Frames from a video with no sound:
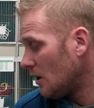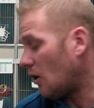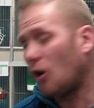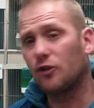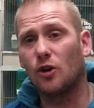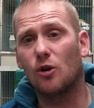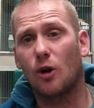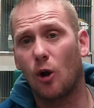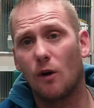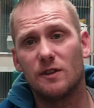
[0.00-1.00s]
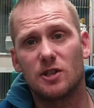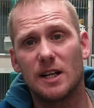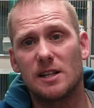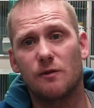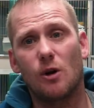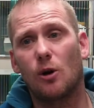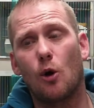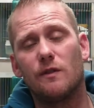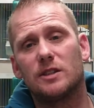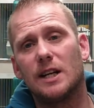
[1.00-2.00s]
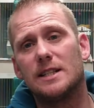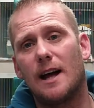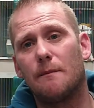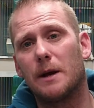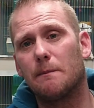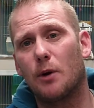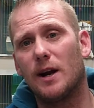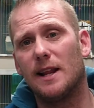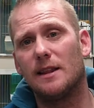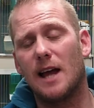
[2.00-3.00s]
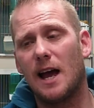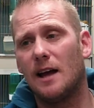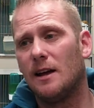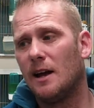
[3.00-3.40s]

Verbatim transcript: also clover seeds, I've got clover seeds that I've been putting in there,